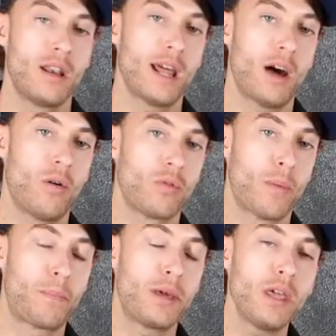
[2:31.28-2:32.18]
Now, the
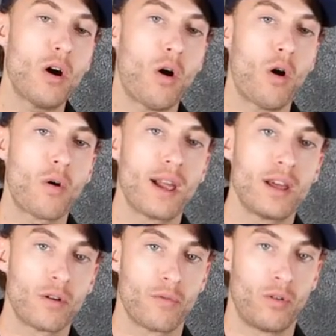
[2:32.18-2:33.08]
PR
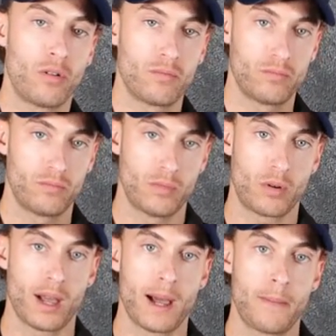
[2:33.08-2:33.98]
interval,
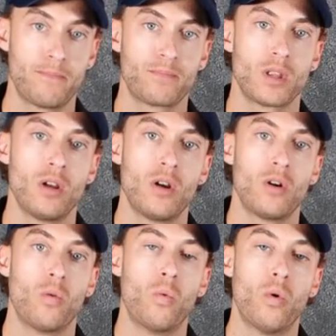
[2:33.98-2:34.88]
okay?
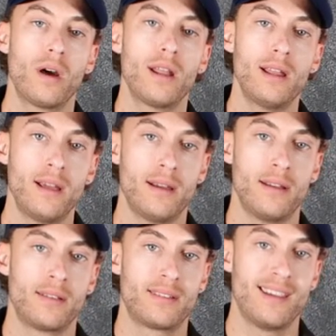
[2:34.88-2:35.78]
What it
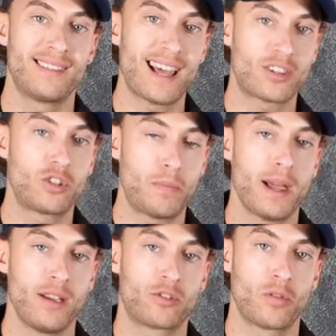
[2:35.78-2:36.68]
is, is that
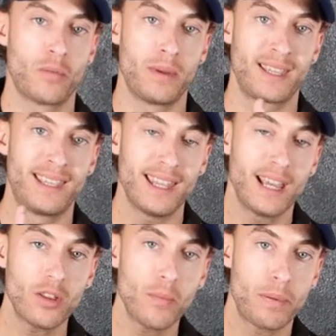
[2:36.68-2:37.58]
space from the
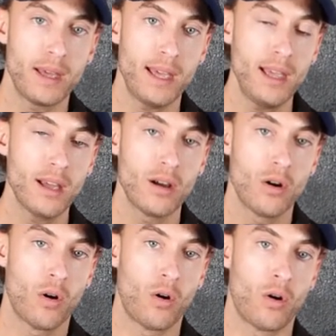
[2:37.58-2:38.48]
beginning of the P
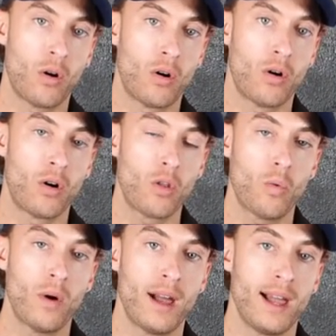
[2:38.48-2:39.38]
all the
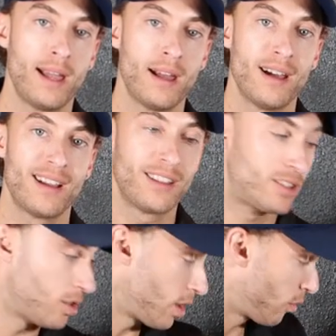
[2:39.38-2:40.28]
way
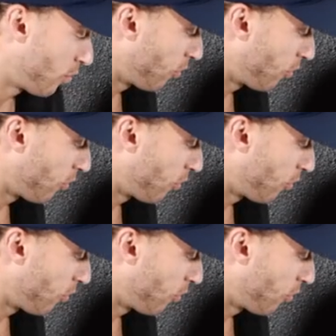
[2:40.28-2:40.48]
to the